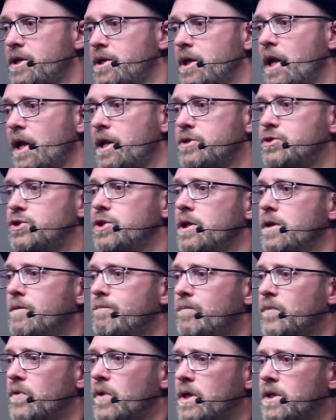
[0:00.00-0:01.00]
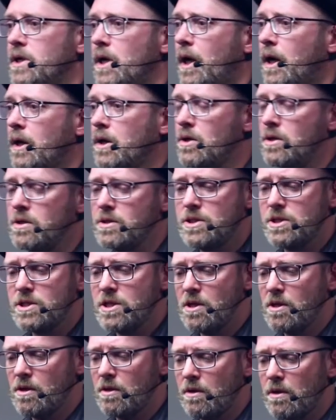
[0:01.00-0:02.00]
analogy, right, I can't
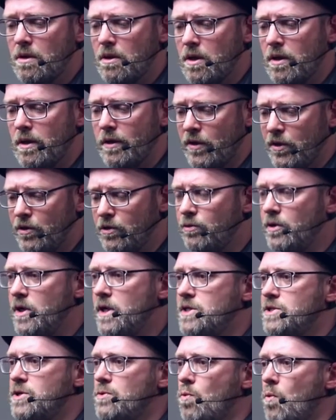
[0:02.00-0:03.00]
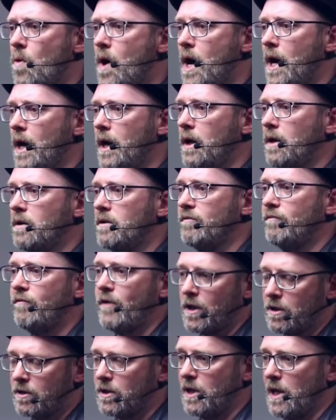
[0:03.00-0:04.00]
see a good reason why the
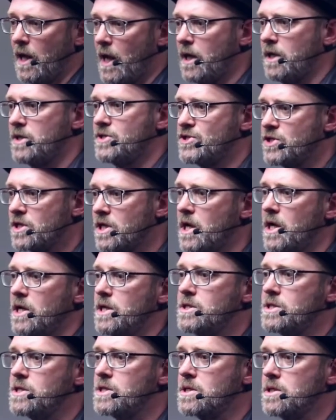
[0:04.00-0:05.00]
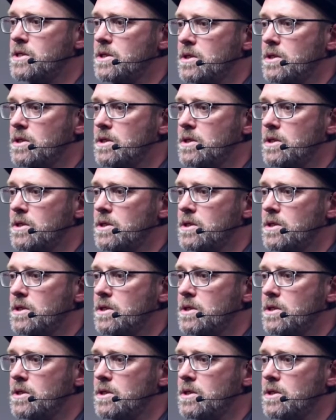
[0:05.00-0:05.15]
fact that land is scarce